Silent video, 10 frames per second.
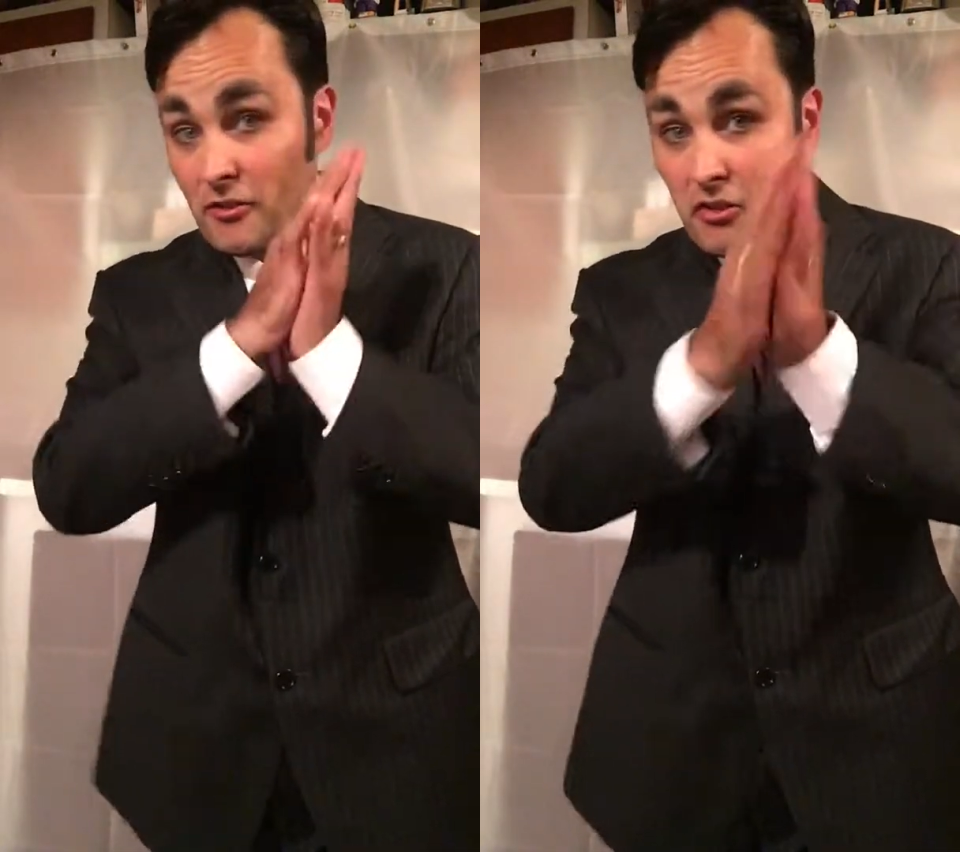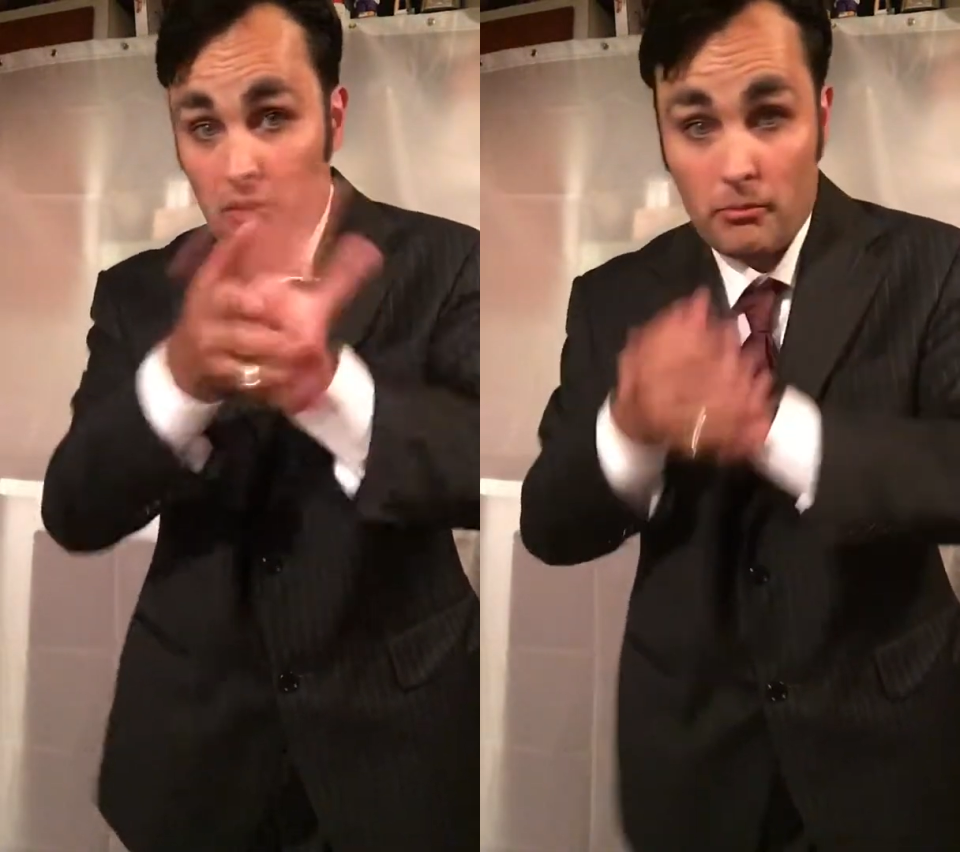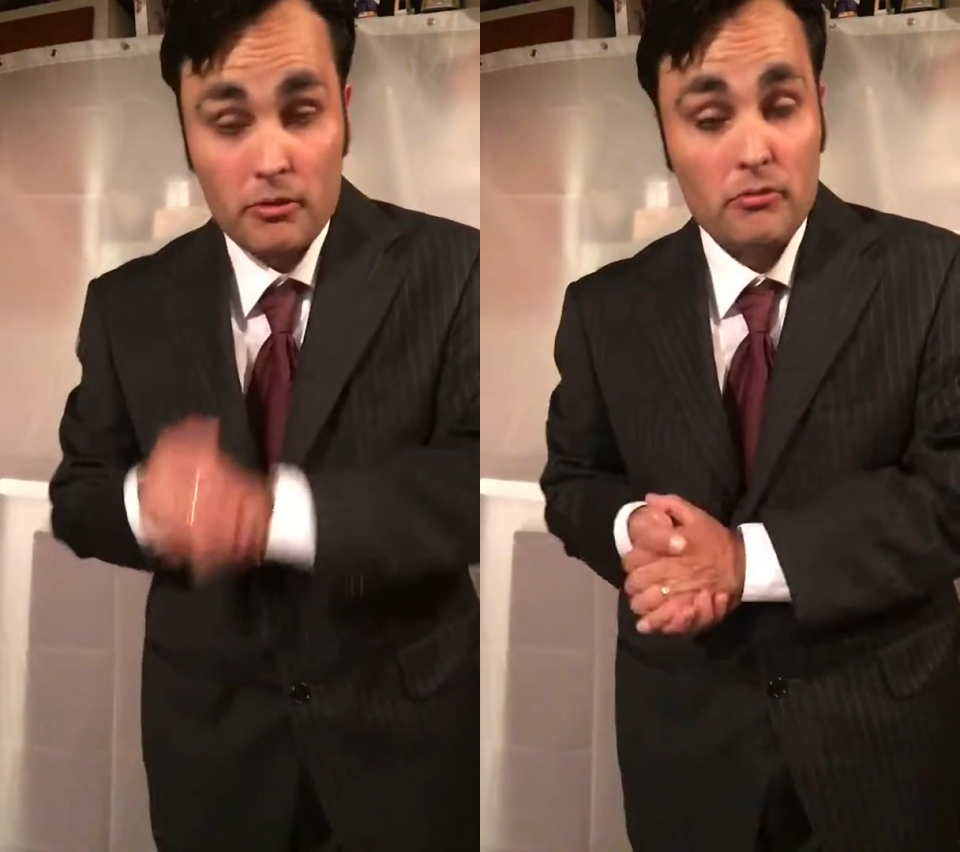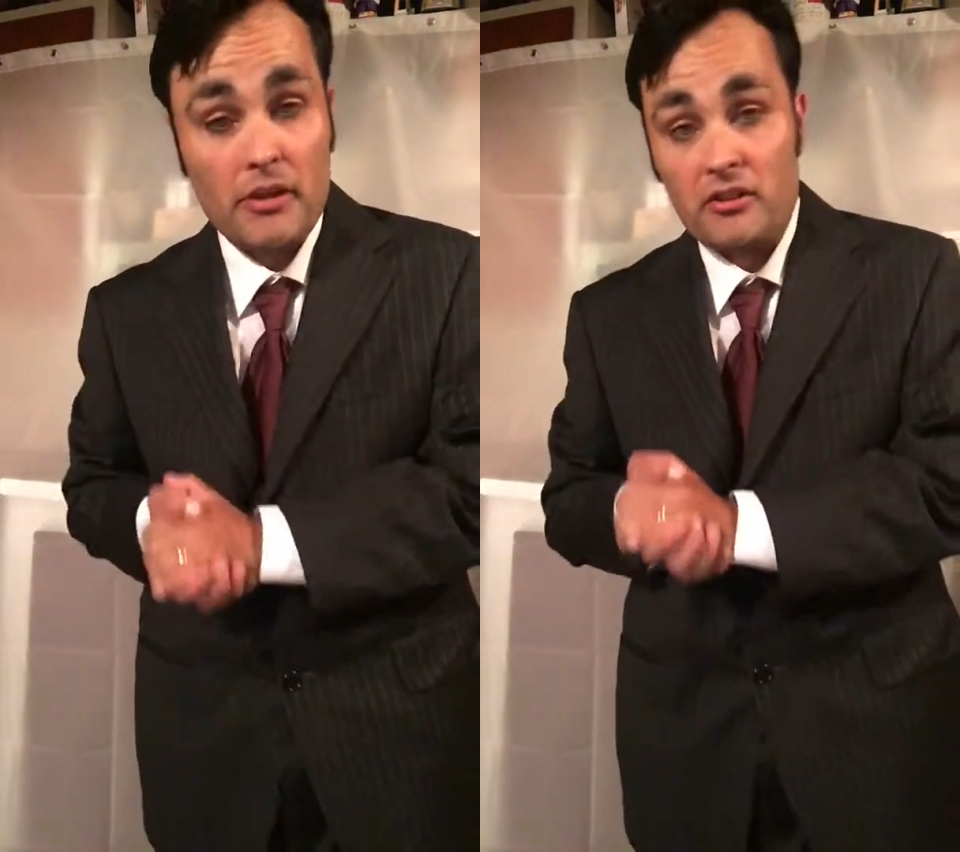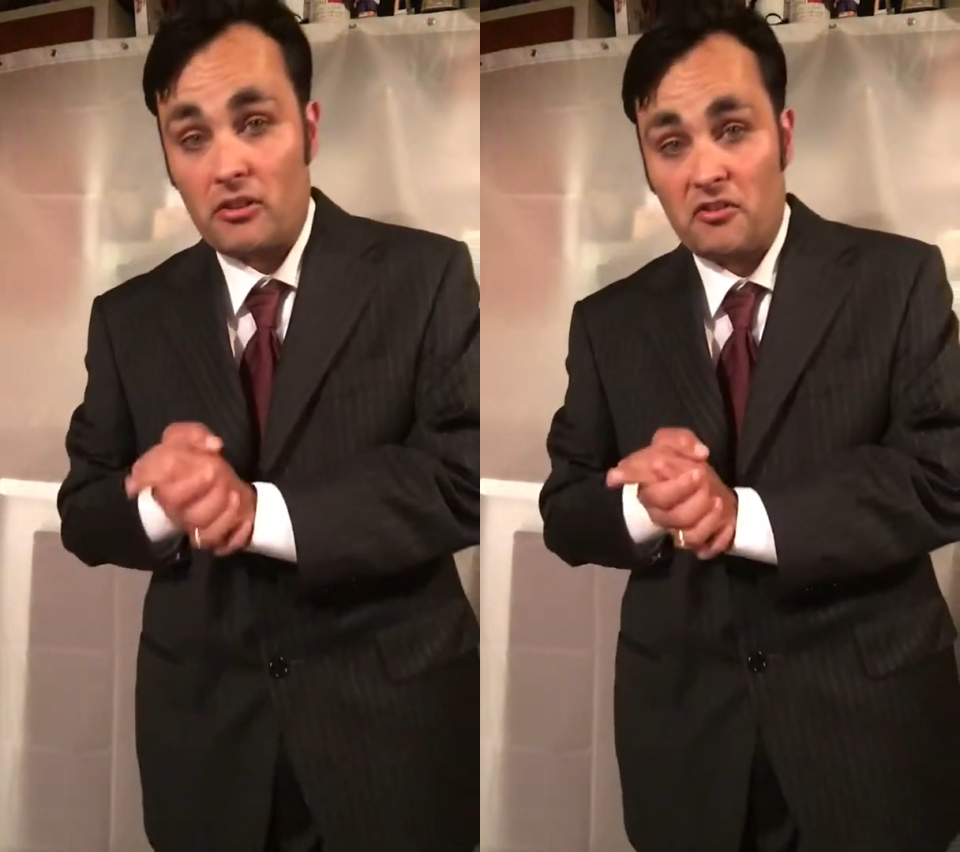There's a number of
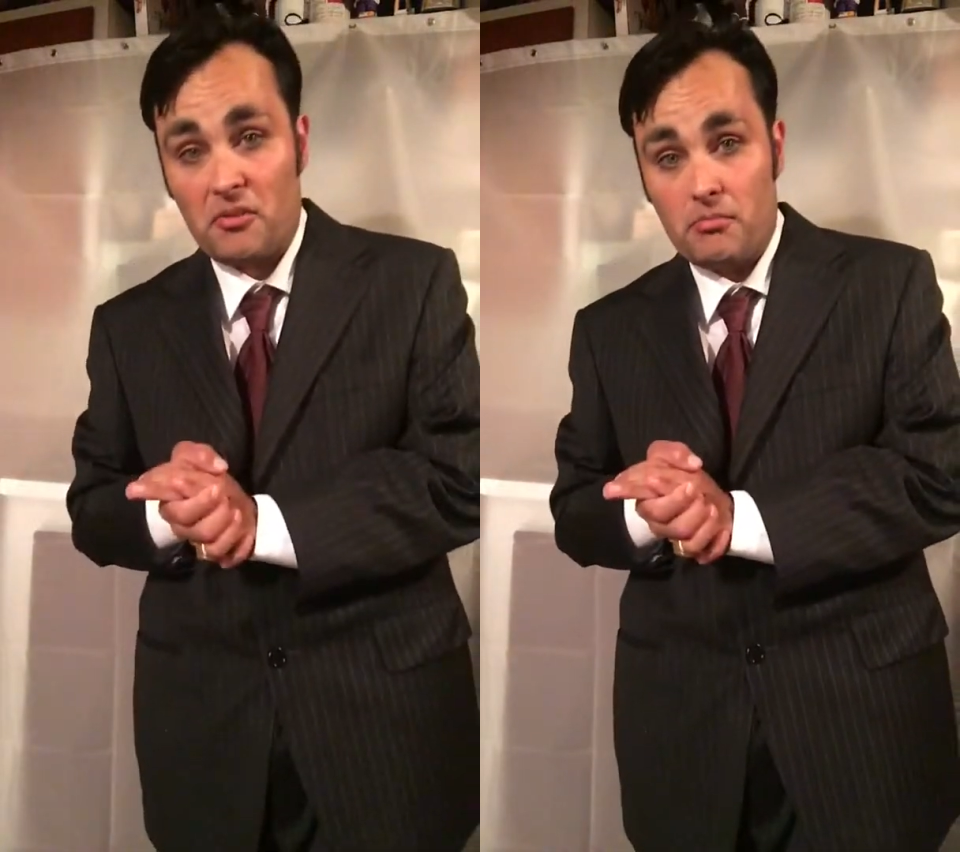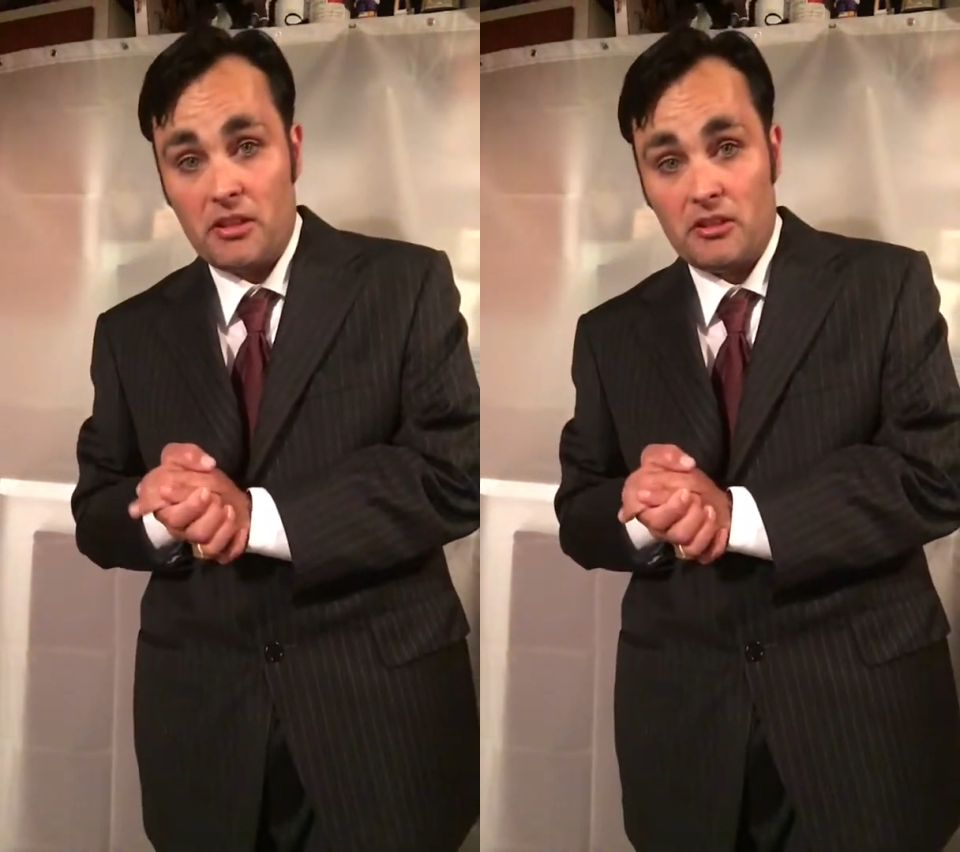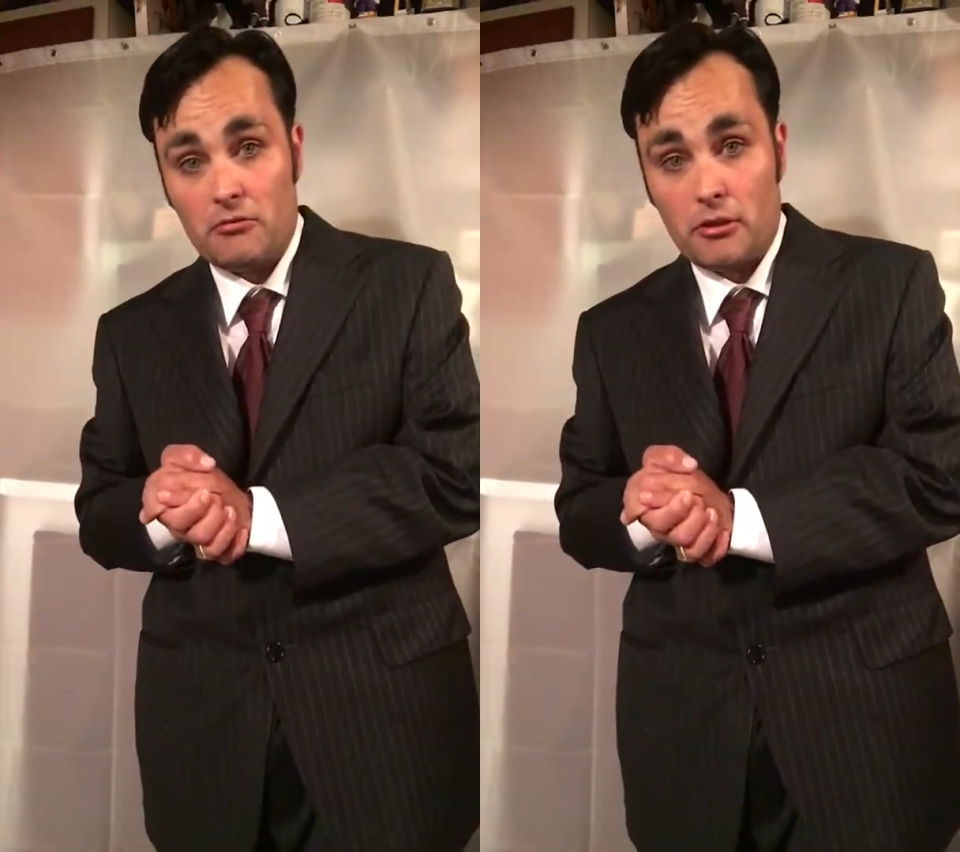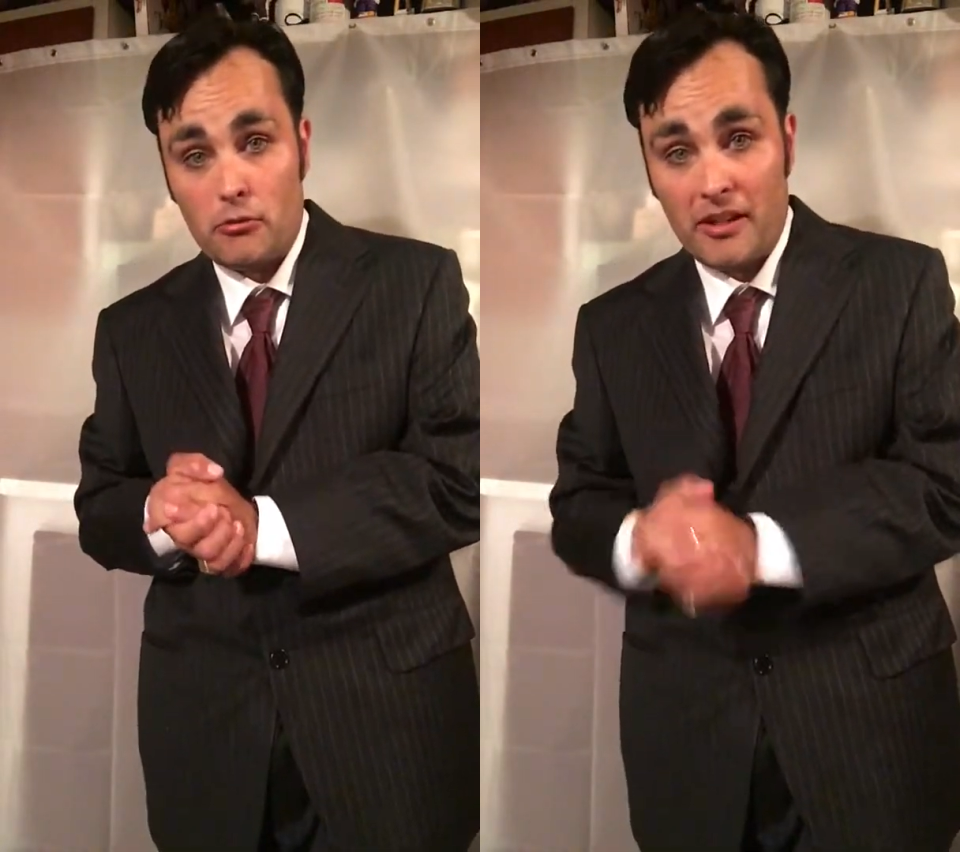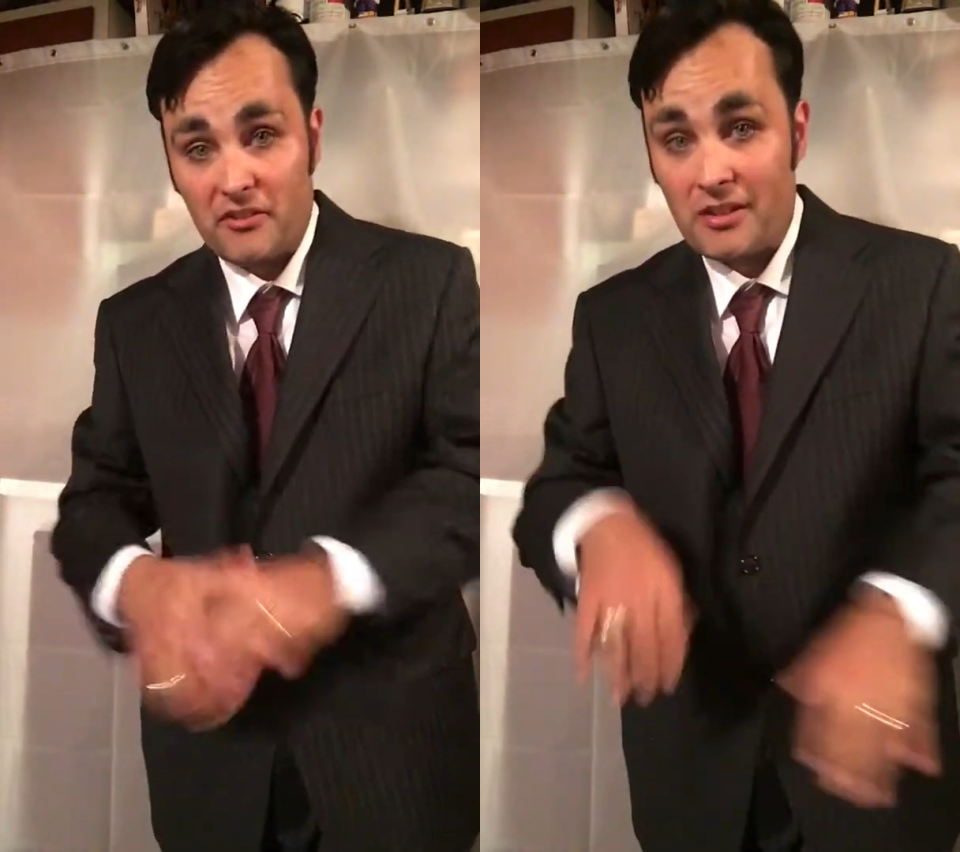ways to submit your
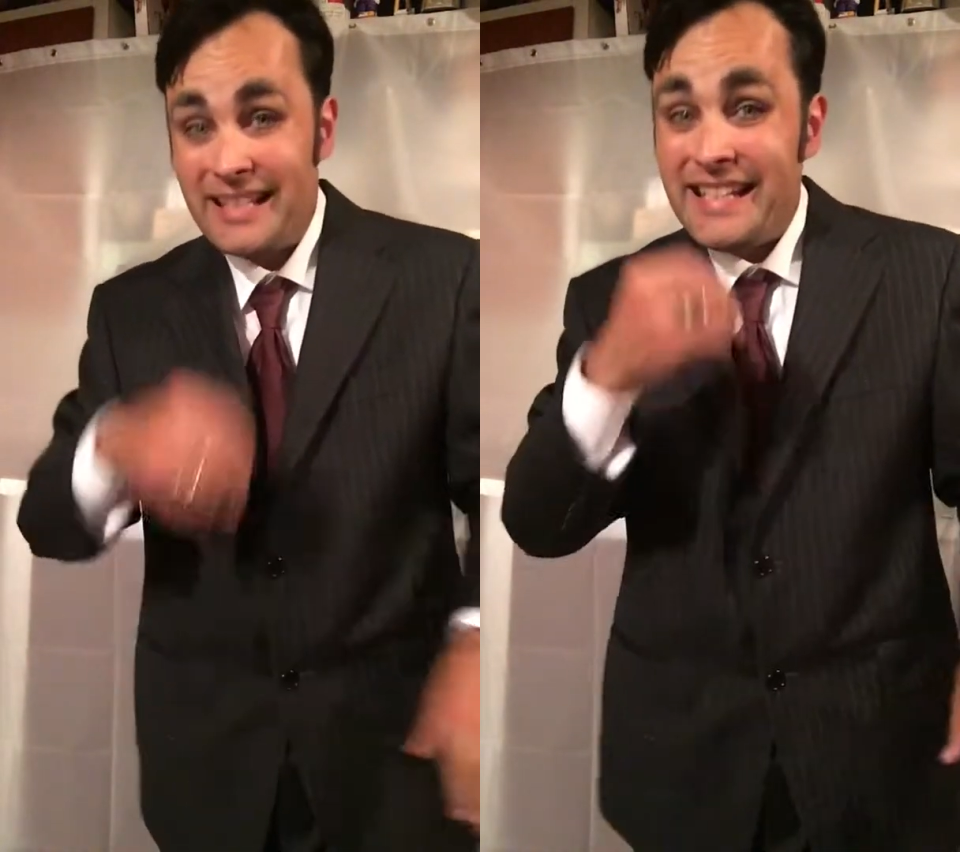request.